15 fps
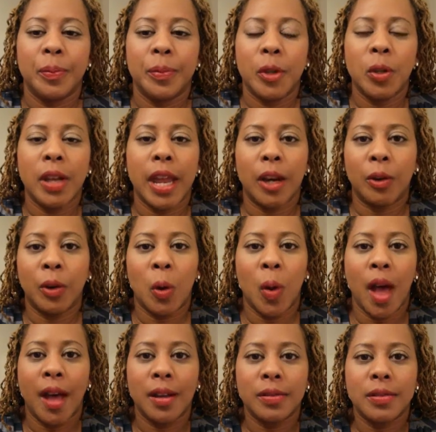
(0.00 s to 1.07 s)
you let it grow
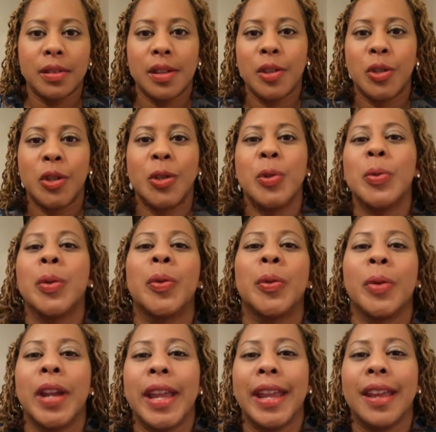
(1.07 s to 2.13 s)
out 2 to
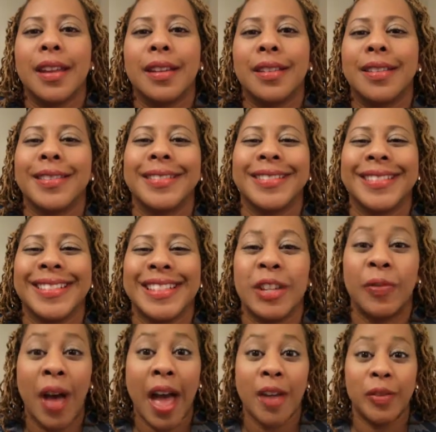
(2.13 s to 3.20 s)
3
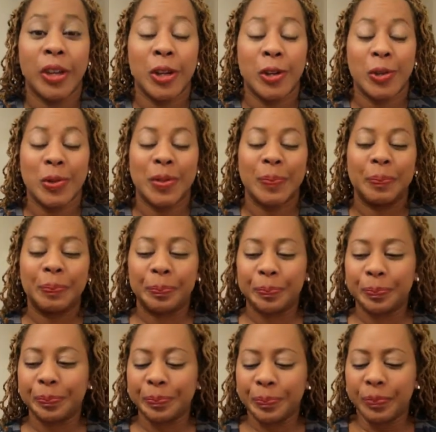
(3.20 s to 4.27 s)
to 5 years
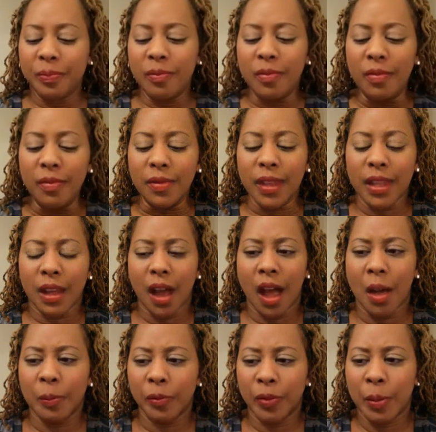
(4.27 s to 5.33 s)

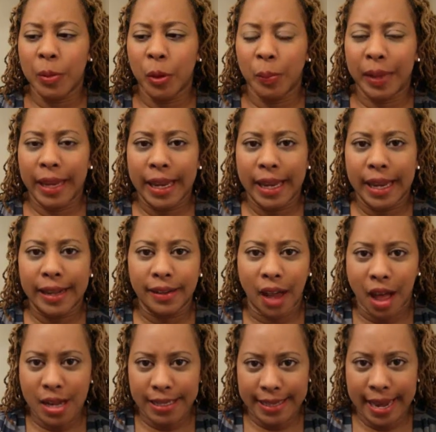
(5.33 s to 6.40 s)
from your beginning
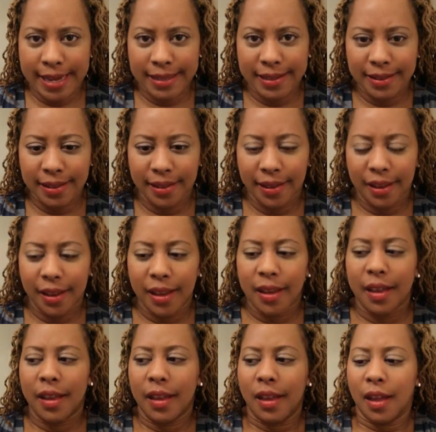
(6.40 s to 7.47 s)
lock date.
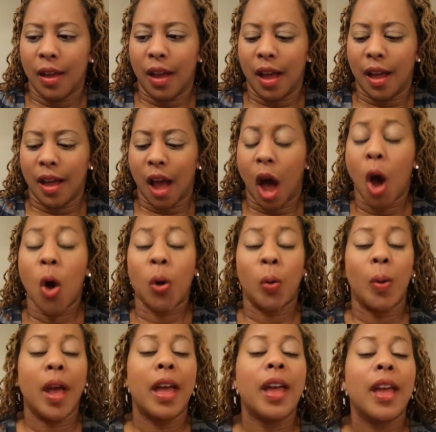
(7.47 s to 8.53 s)
Oh,